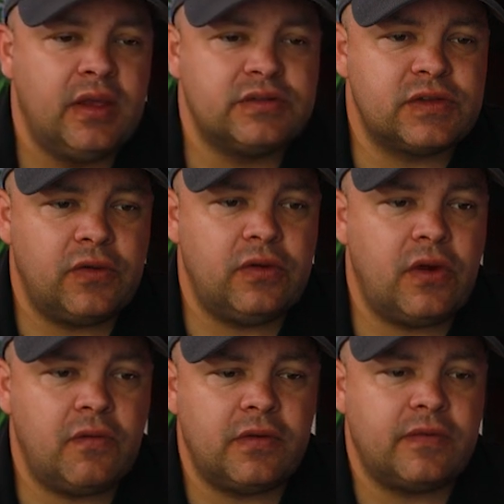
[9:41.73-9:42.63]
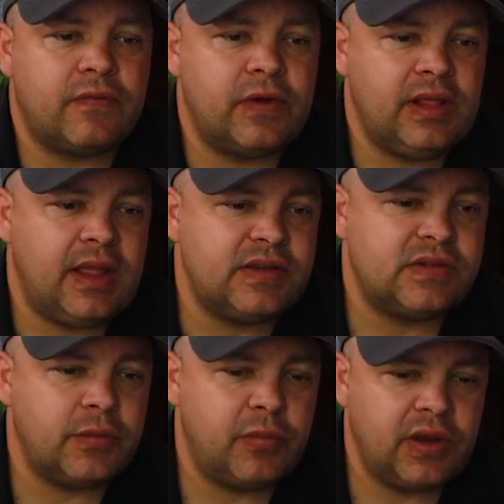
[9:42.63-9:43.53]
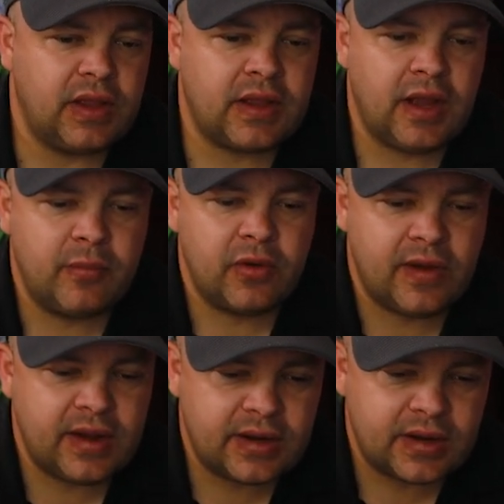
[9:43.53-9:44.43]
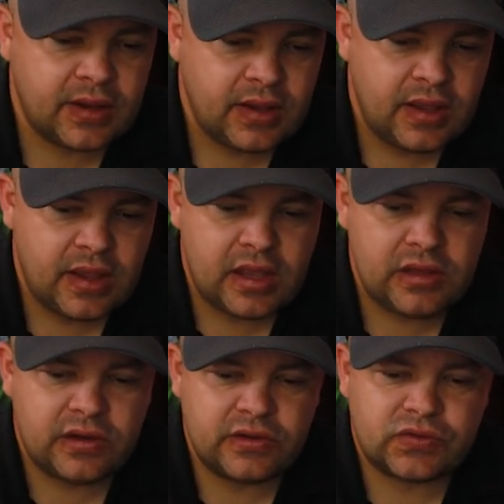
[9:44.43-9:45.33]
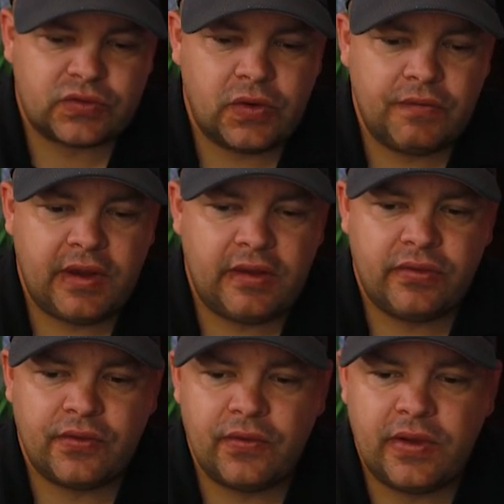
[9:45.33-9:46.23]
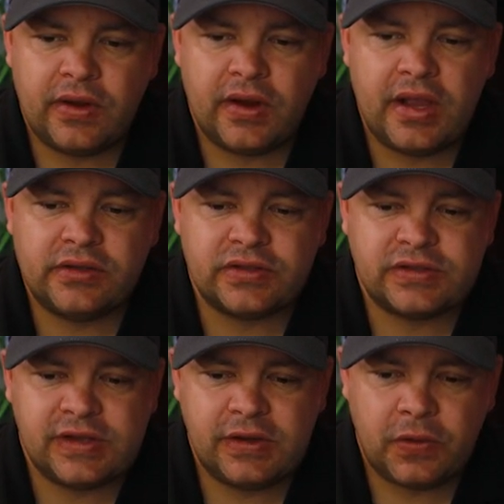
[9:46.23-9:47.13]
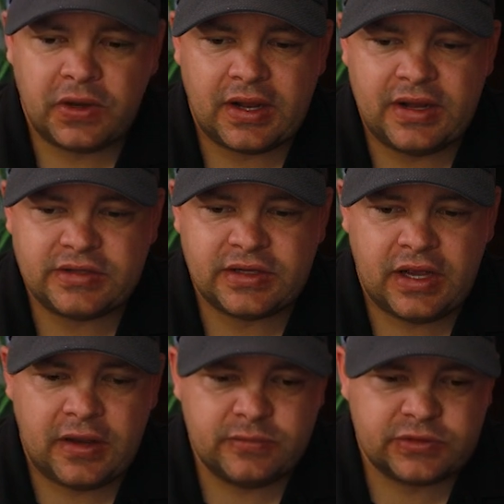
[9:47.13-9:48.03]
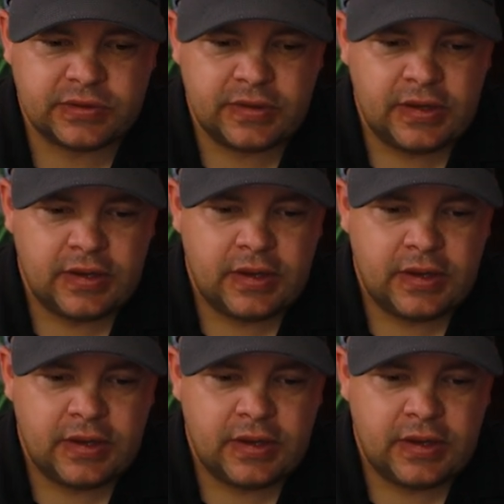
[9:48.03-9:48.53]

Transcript: It's going on over to Freelancer, put in copywriting, and you can scroll down through here and just see what kind of jobs